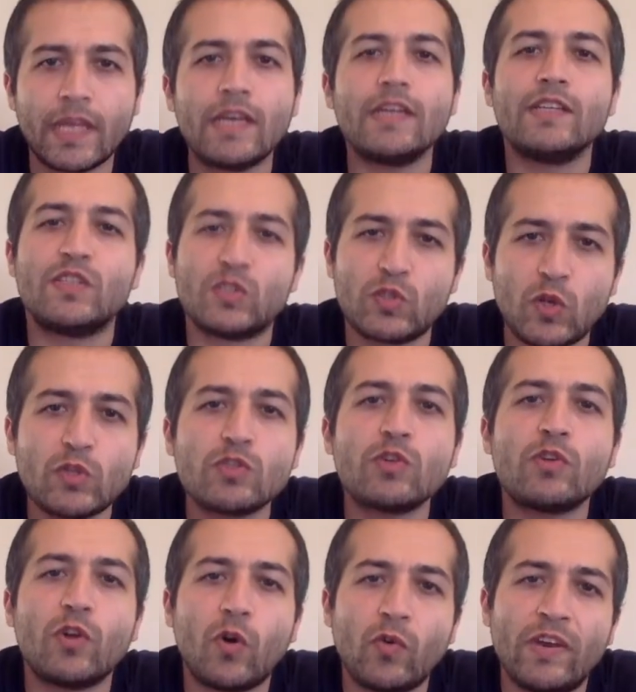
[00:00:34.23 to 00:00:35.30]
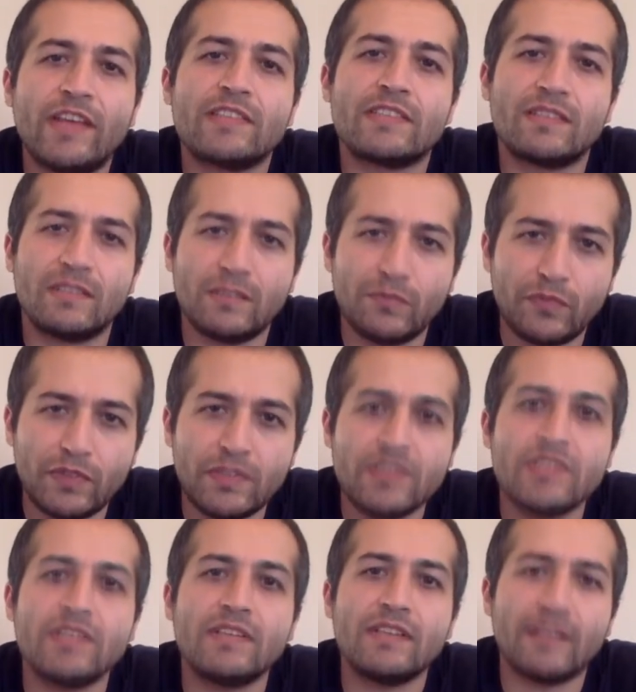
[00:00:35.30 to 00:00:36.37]
It is also known as the difference
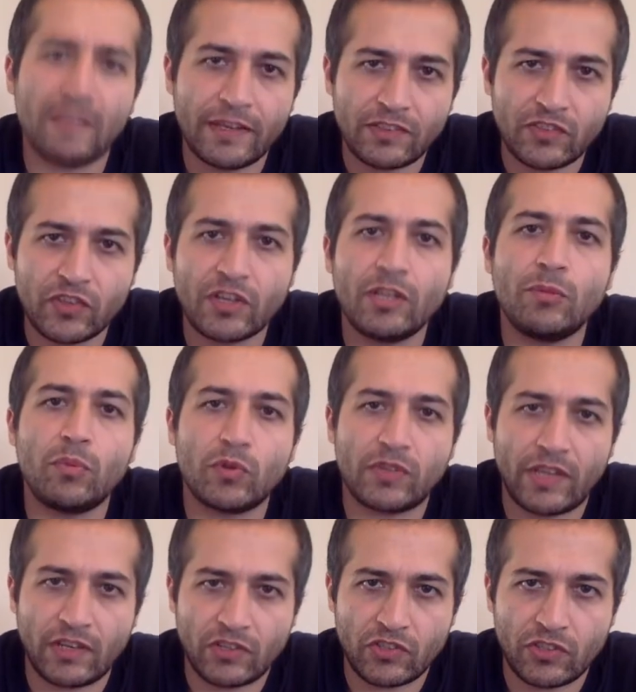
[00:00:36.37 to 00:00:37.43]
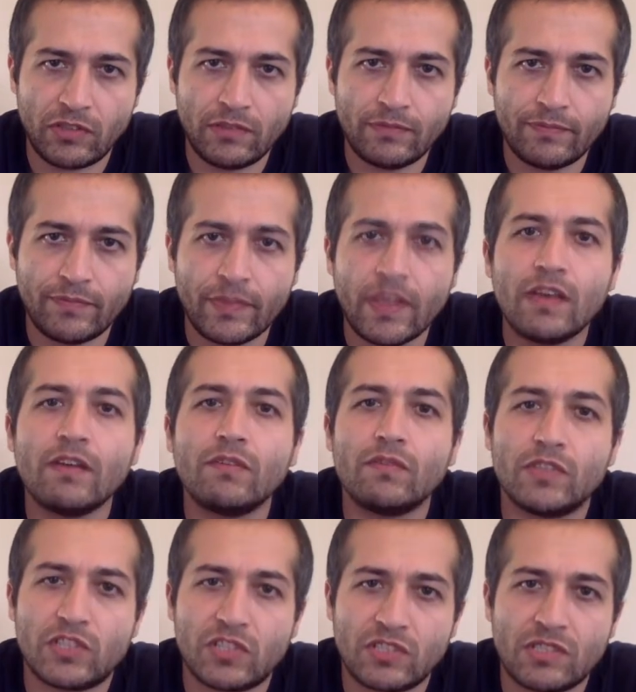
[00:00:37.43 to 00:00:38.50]
in the electrical potential,
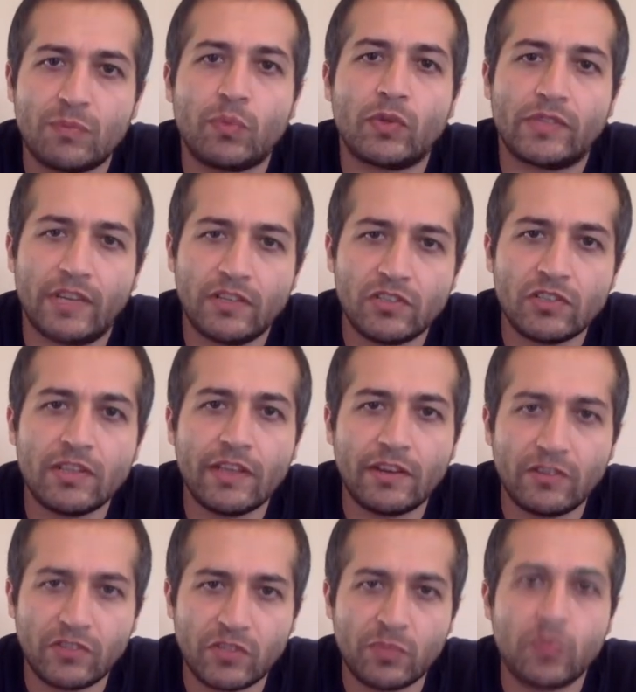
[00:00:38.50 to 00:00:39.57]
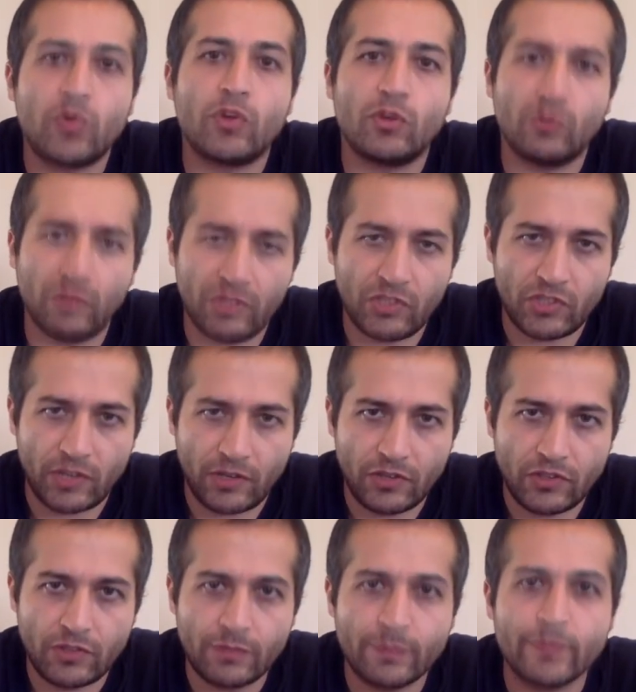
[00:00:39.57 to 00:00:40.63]
which is the potential energy per unit
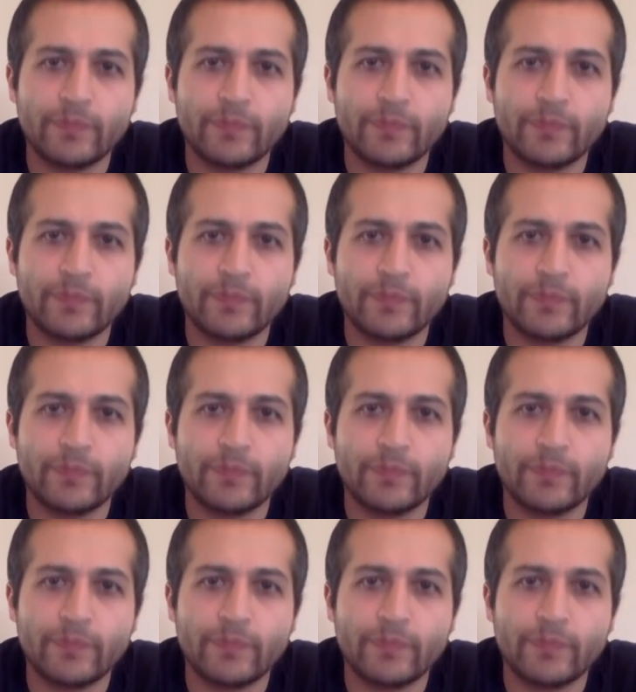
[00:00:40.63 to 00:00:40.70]
charge.